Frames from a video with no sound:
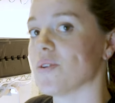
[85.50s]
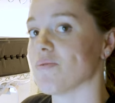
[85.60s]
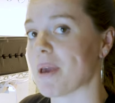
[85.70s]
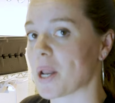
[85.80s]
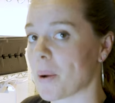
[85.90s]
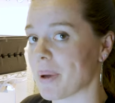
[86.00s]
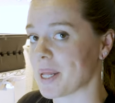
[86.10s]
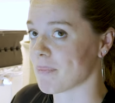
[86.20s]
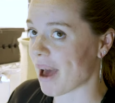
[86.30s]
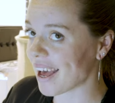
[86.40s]
we've made our
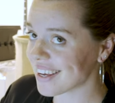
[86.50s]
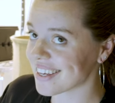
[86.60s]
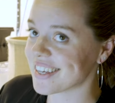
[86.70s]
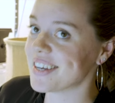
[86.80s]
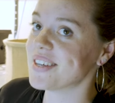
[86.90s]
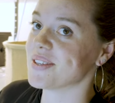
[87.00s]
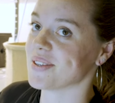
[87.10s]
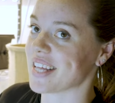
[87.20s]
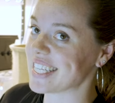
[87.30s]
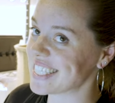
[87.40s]
money back.
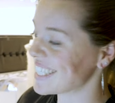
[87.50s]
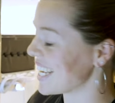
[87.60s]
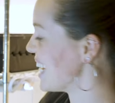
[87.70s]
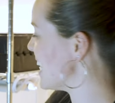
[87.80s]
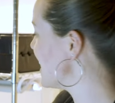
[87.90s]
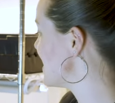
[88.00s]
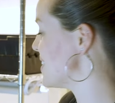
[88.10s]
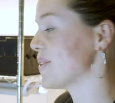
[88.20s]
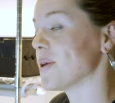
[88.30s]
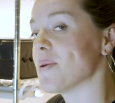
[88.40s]
Yeah. So that's exciting
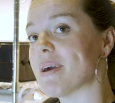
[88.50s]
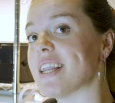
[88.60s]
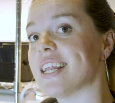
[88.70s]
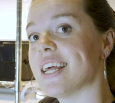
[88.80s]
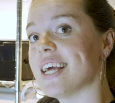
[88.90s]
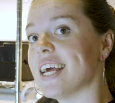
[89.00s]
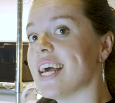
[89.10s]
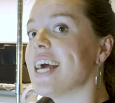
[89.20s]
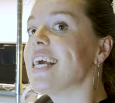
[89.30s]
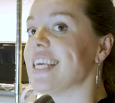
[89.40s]
because it's only been stuff you're
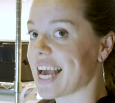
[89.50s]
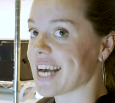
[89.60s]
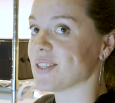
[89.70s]
growing. Yeah,